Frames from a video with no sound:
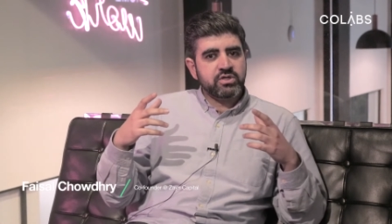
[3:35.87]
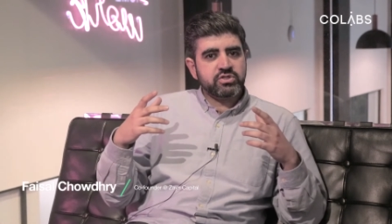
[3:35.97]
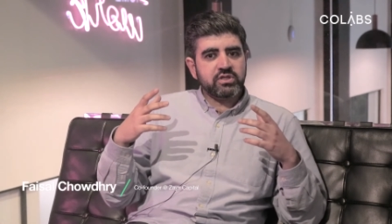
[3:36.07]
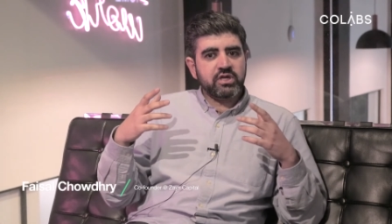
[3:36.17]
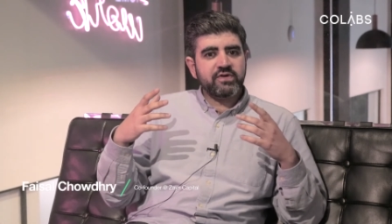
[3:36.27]

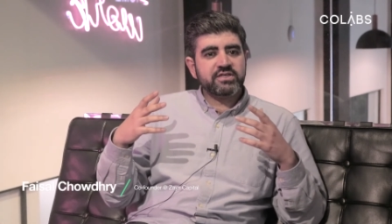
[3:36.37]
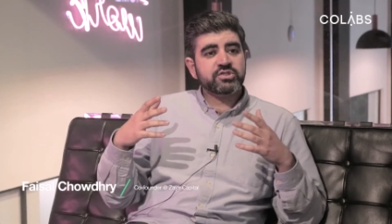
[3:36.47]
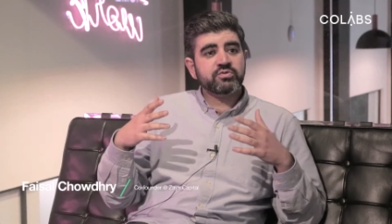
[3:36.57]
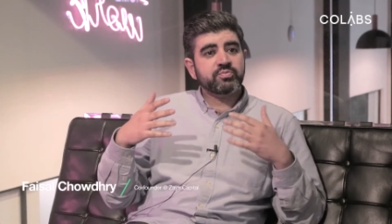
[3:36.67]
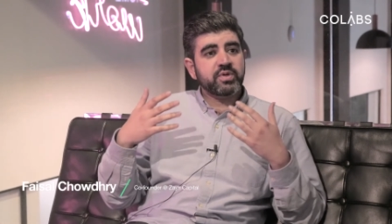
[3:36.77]
So a lot of it has
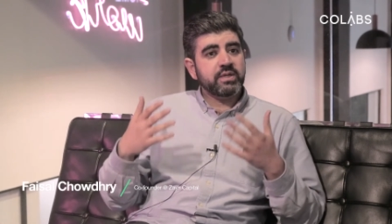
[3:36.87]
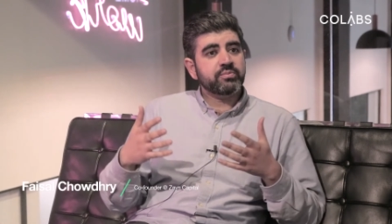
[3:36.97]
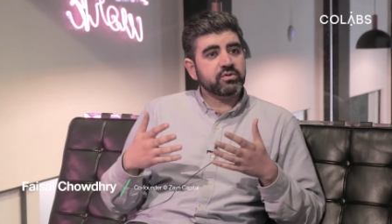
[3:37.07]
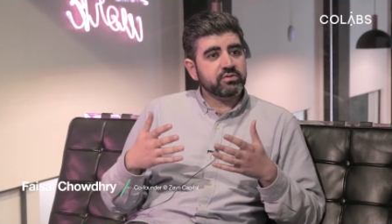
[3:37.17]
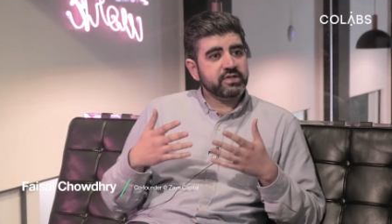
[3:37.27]
to do with
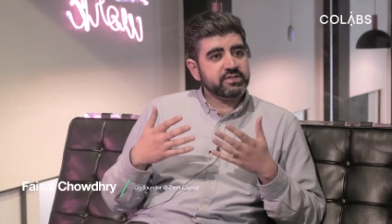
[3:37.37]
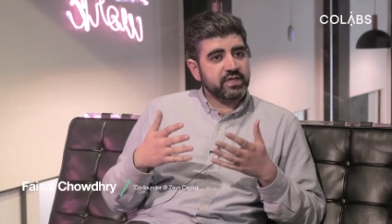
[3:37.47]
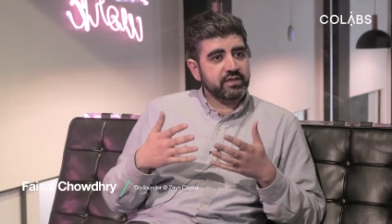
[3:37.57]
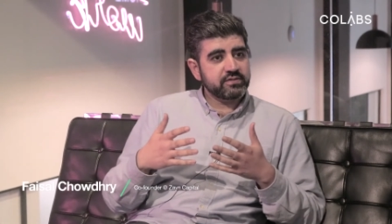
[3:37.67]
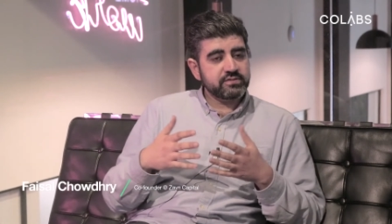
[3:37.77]
people and
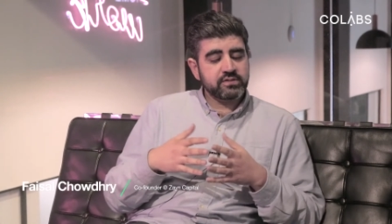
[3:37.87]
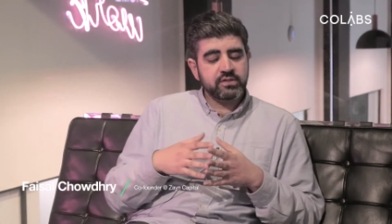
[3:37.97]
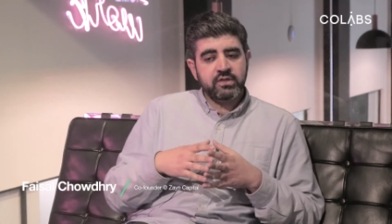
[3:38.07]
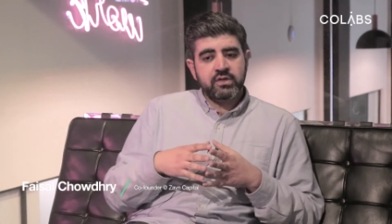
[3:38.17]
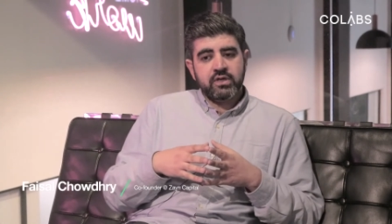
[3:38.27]
talent
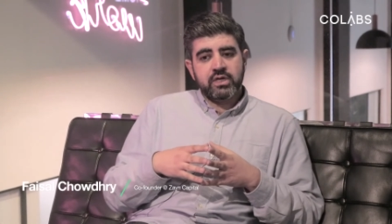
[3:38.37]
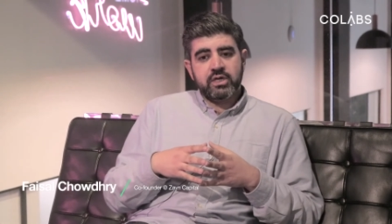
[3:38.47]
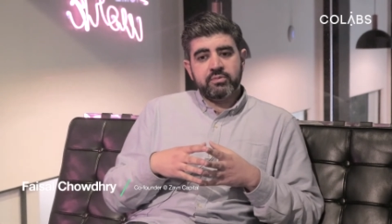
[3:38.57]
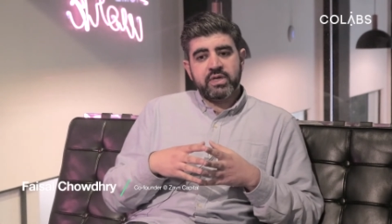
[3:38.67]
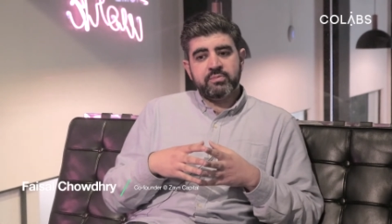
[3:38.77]

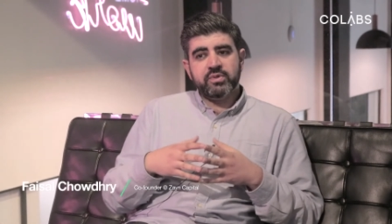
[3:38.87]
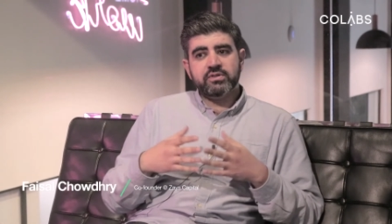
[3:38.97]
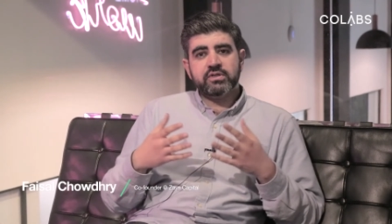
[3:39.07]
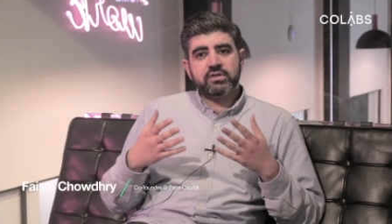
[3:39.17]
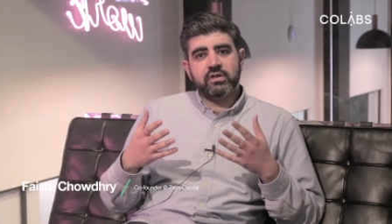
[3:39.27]
um, and
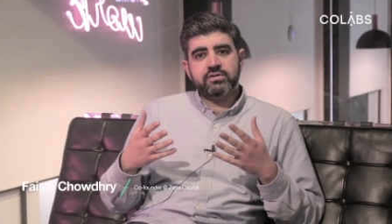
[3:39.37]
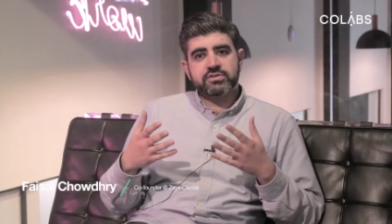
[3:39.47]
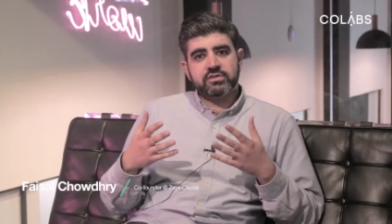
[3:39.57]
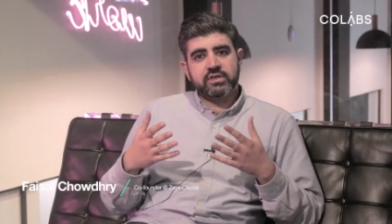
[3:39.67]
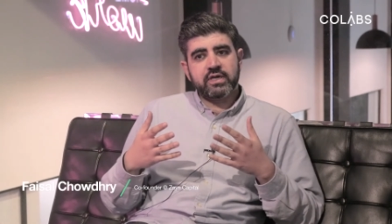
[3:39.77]
building a
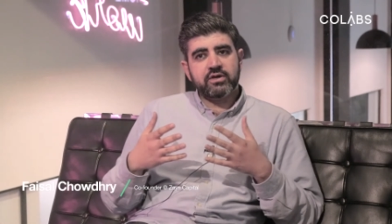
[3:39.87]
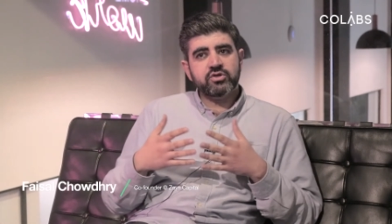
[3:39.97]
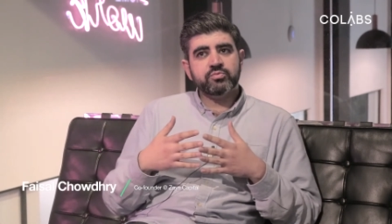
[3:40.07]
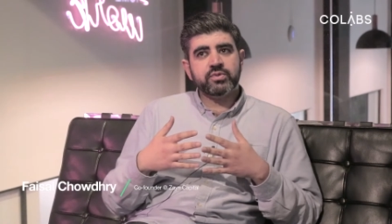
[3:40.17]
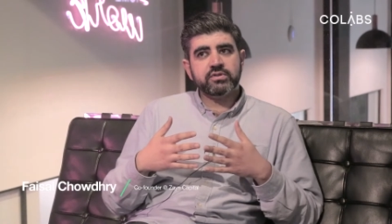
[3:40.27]
culture. Like how
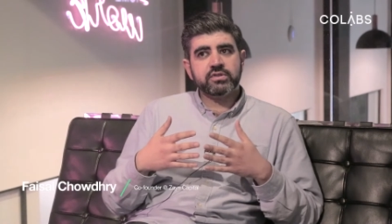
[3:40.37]
do you build